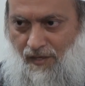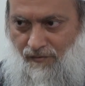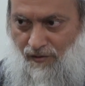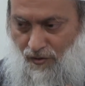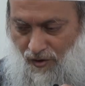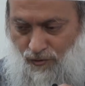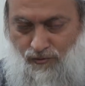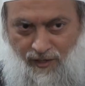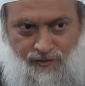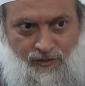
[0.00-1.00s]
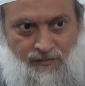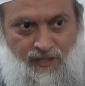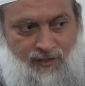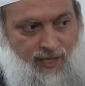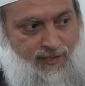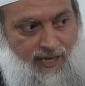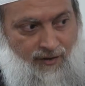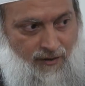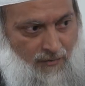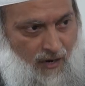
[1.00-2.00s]
Even though Rasulullah, he sets
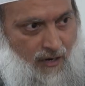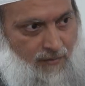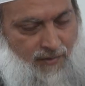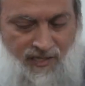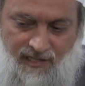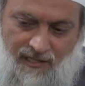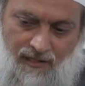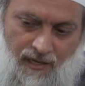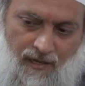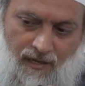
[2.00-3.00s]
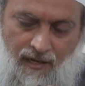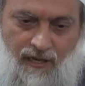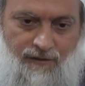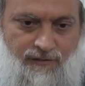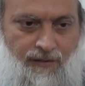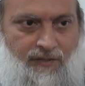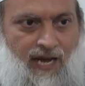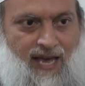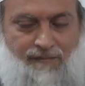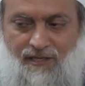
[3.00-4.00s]
out at Maghrib, but he says he gives them
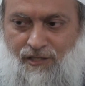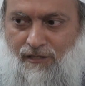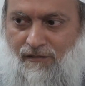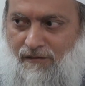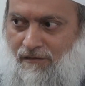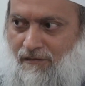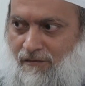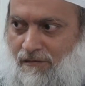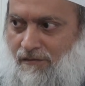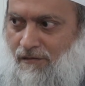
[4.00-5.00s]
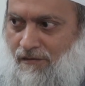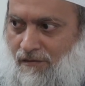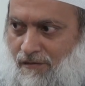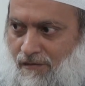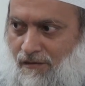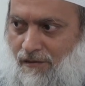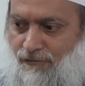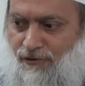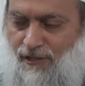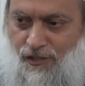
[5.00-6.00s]
time until
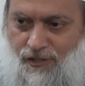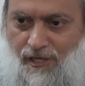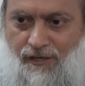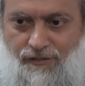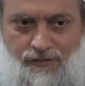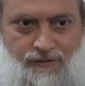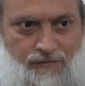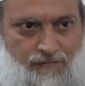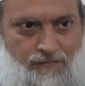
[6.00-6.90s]
Fajr starts.